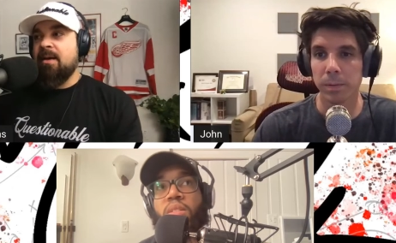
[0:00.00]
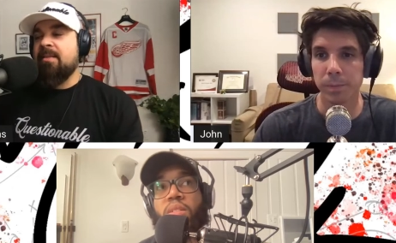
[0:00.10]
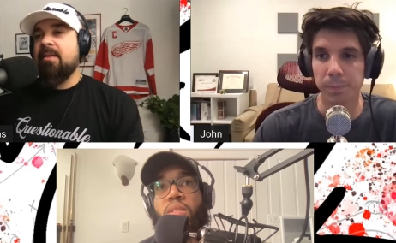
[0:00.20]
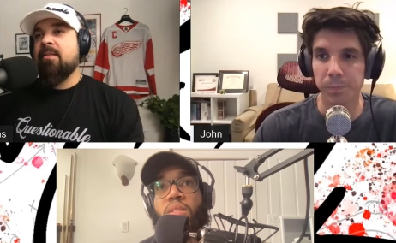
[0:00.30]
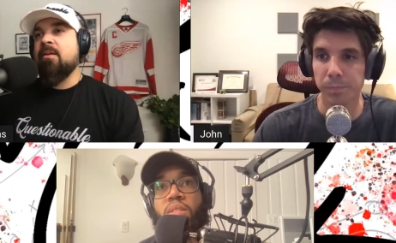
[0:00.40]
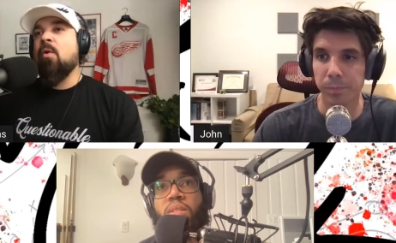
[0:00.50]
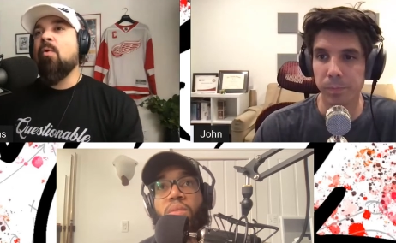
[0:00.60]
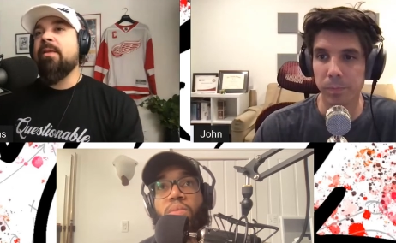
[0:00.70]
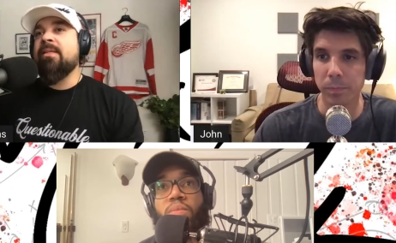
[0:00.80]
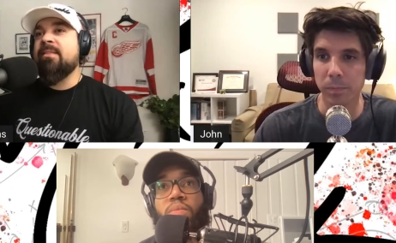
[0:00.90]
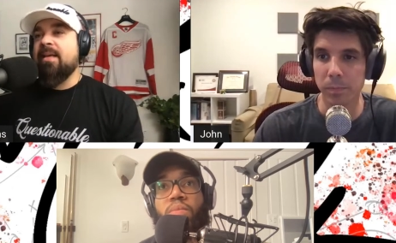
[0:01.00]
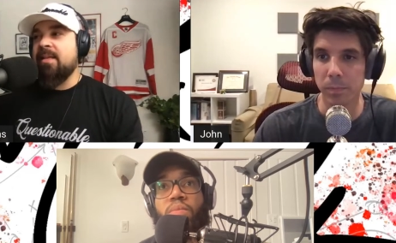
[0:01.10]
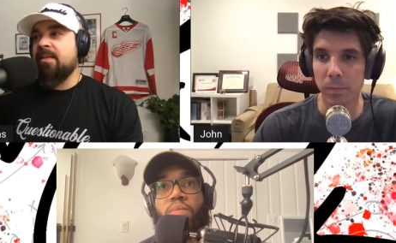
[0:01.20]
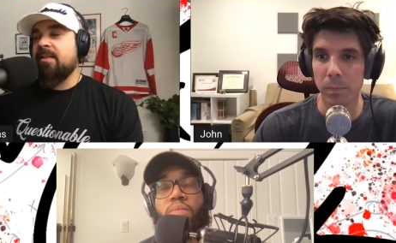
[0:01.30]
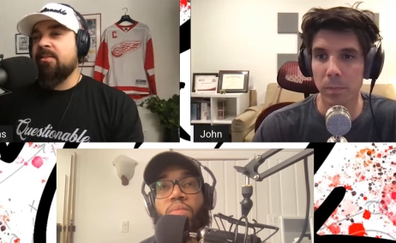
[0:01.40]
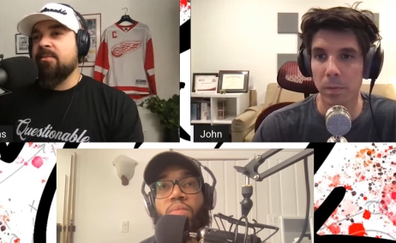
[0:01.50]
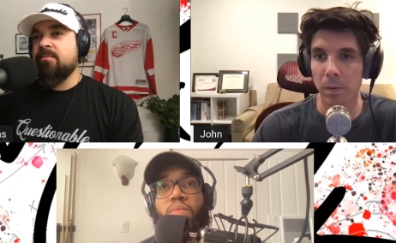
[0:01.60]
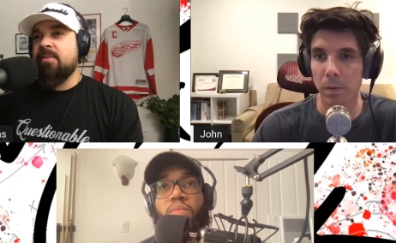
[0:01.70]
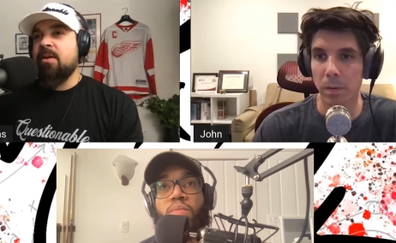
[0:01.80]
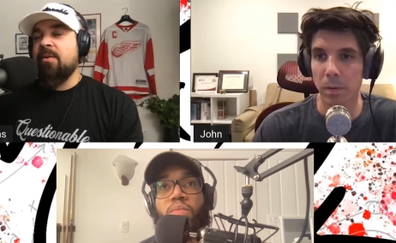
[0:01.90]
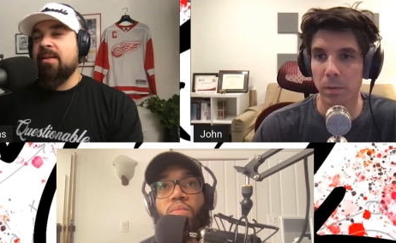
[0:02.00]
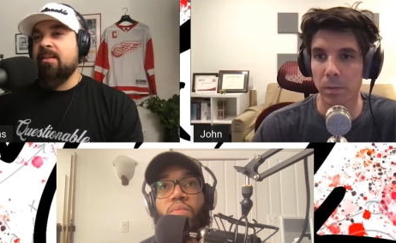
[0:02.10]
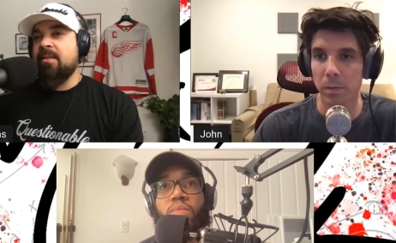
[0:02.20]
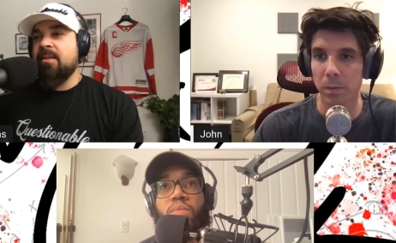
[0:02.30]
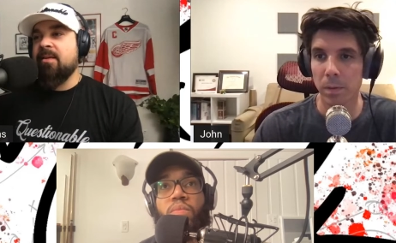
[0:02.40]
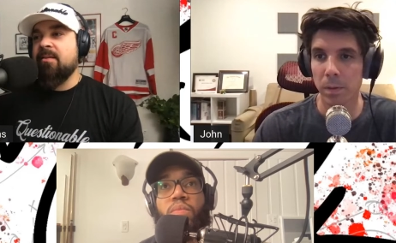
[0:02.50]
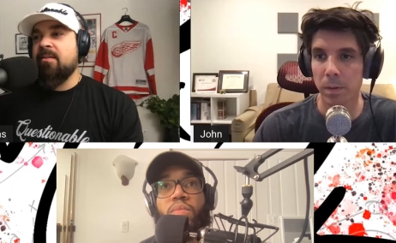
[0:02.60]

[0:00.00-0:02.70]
Speaker 1: I think the goalies, I think these are, you know, I think that